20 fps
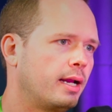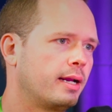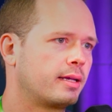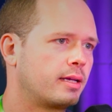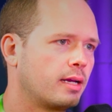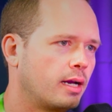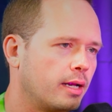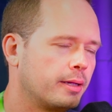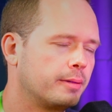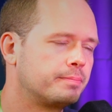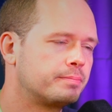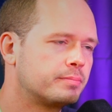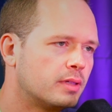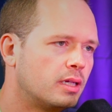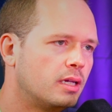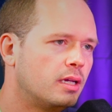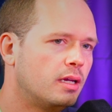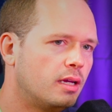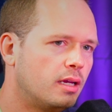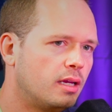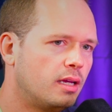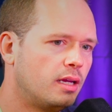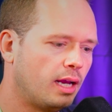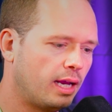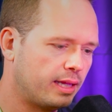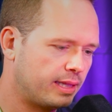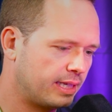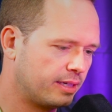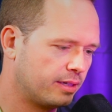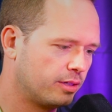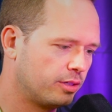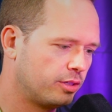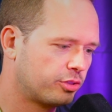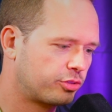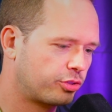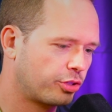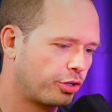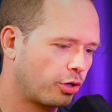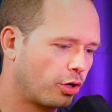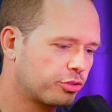it. And then,
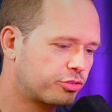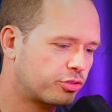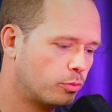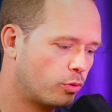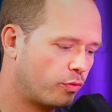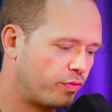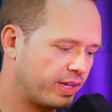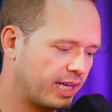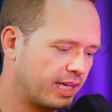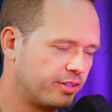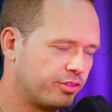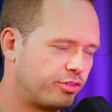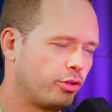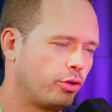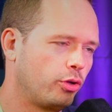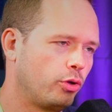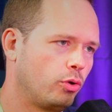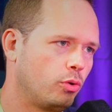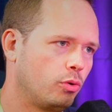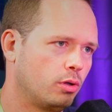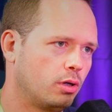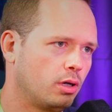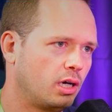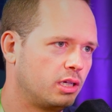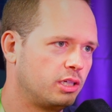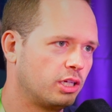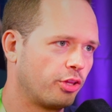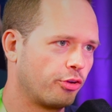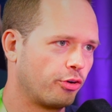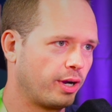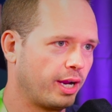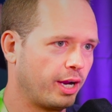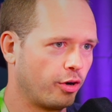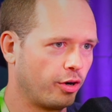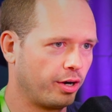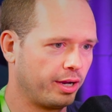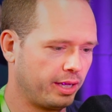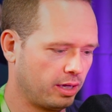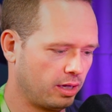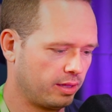so you're also moving into another
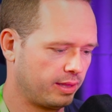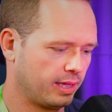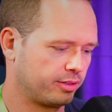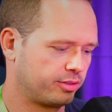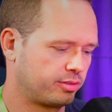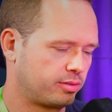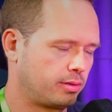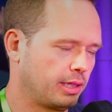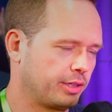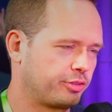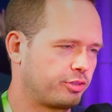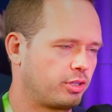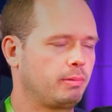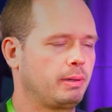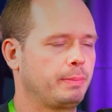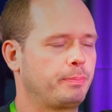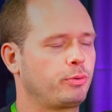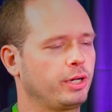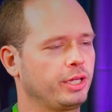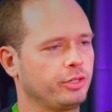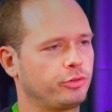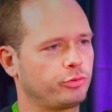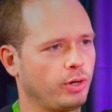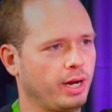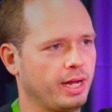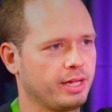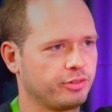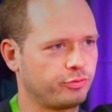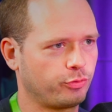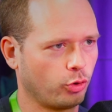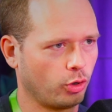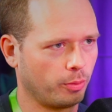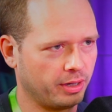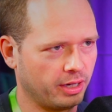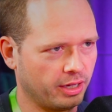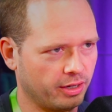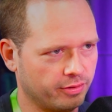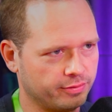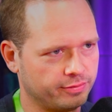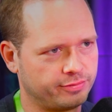area that's going to be pretty
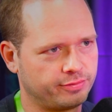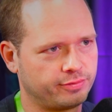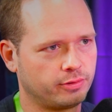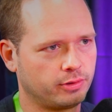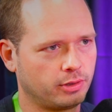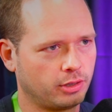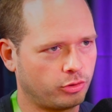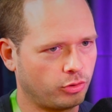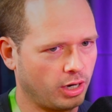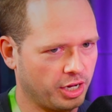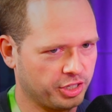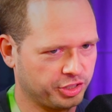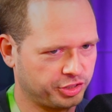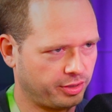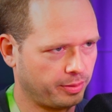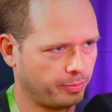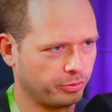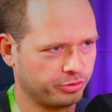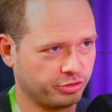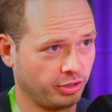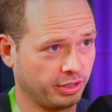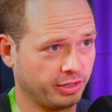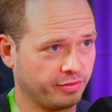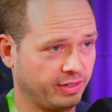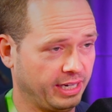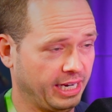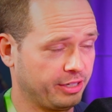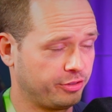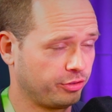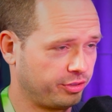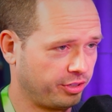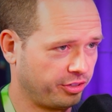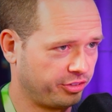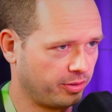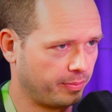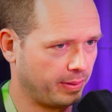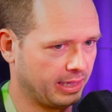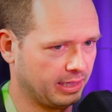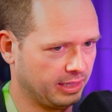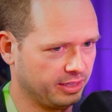transformative across the Brazilian financial
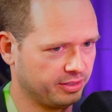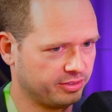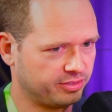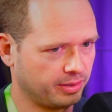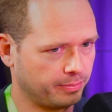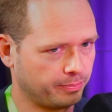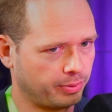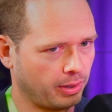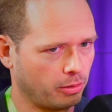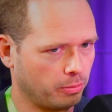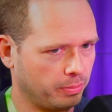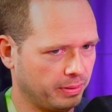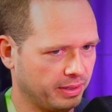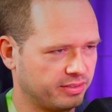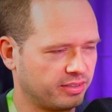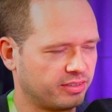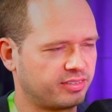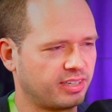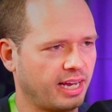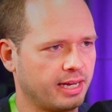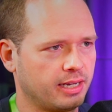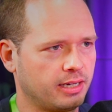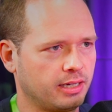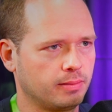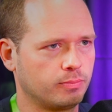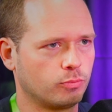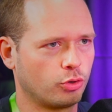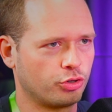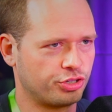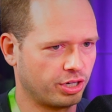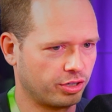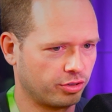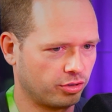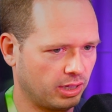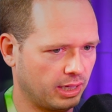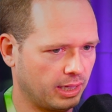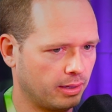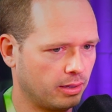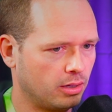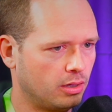system, at least, and probably society more
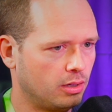generally,